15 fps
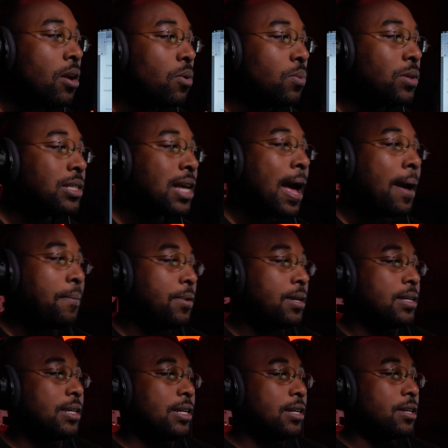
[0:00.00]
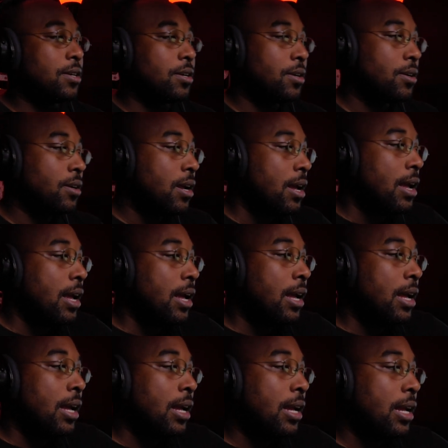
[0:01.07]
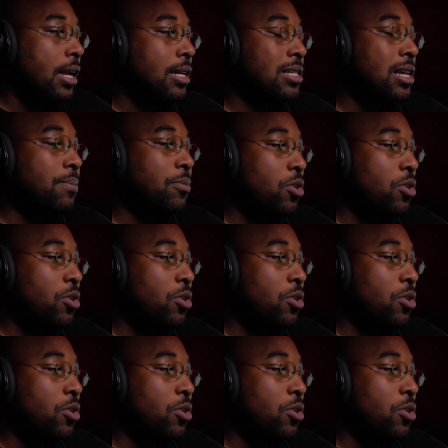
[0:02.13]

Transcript: What's happening here is I'm